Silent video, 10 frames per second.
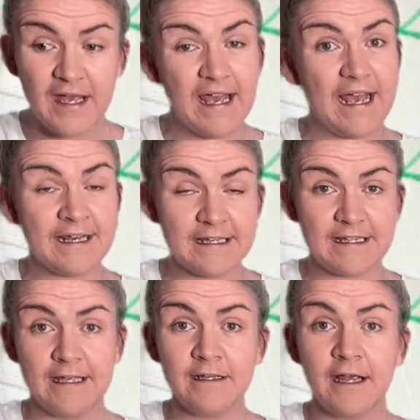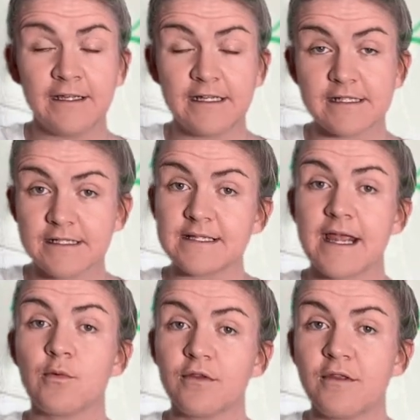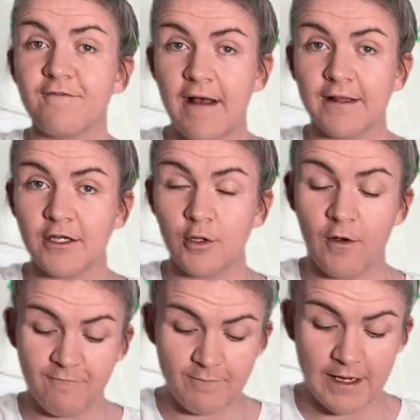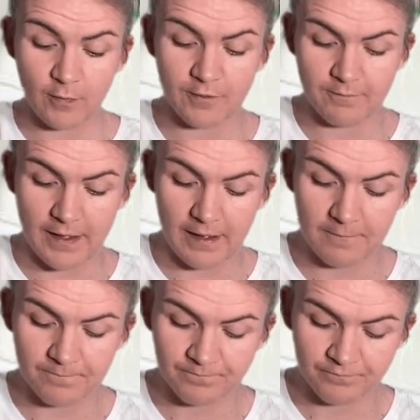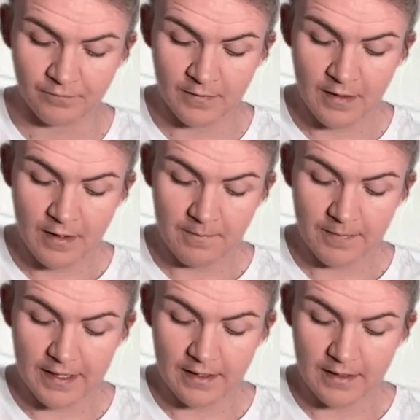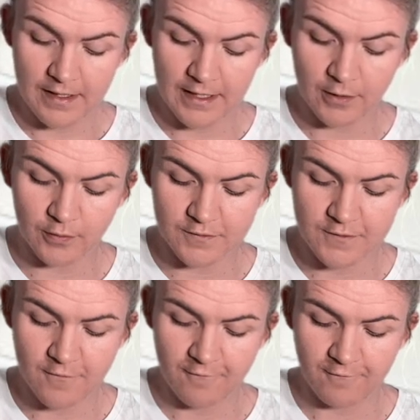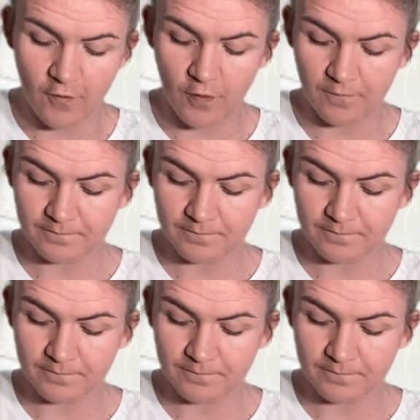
And again, I need to say what the value of b would be. b equals 4.